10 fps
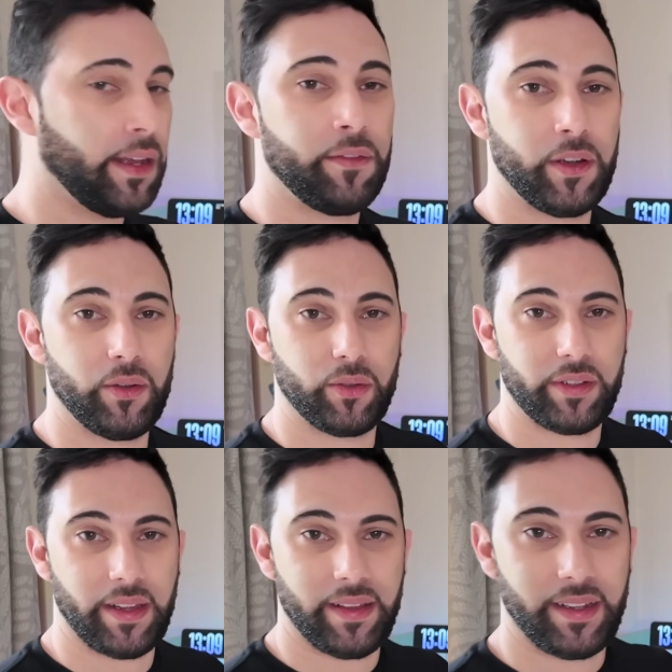now Vernal
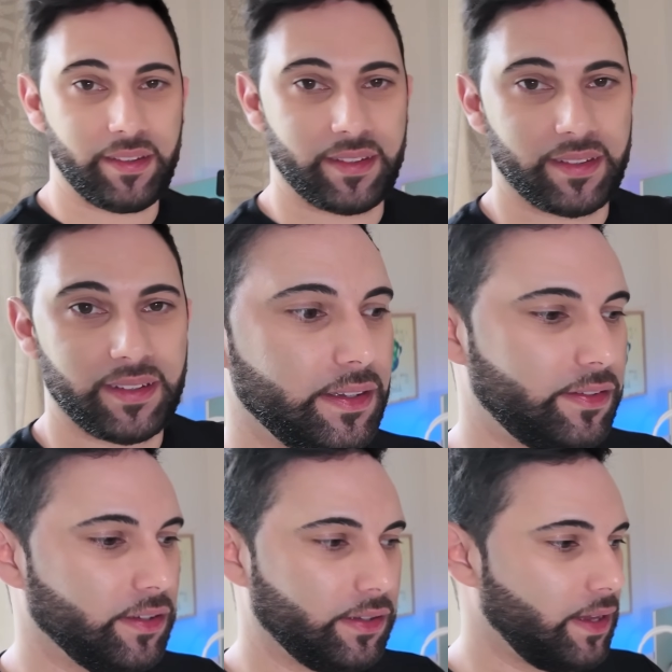sent this.
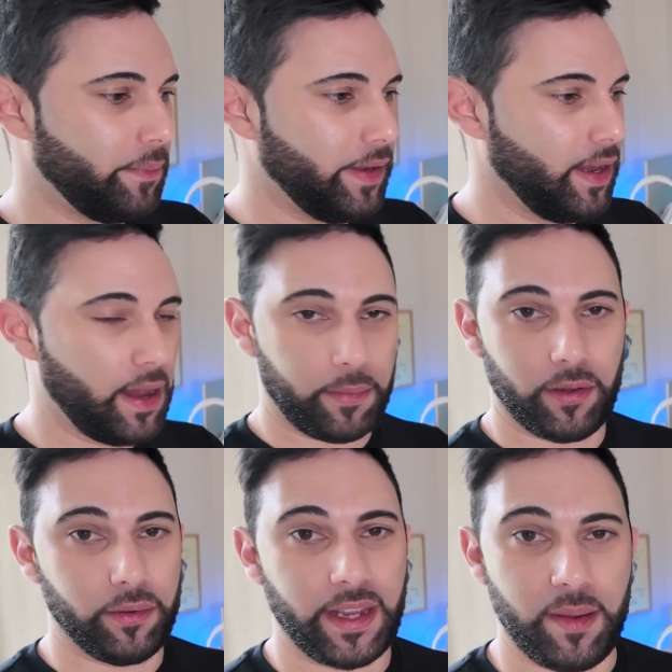It's just an
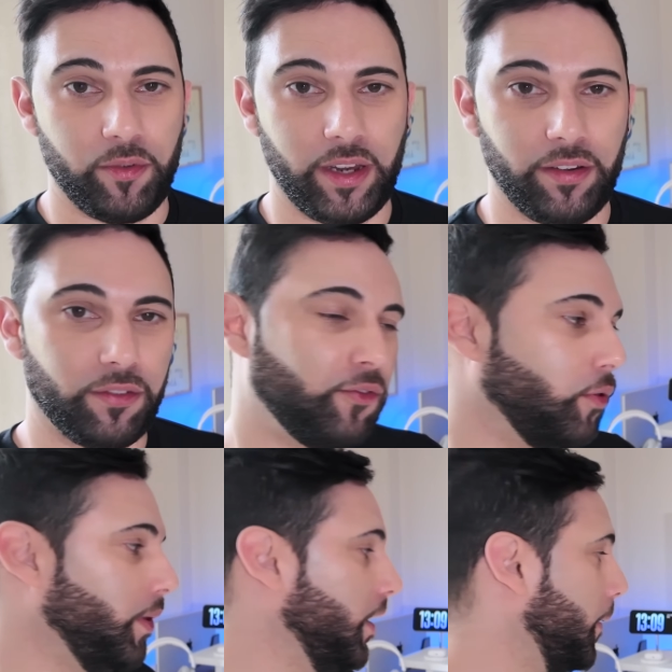absolute game changer for me.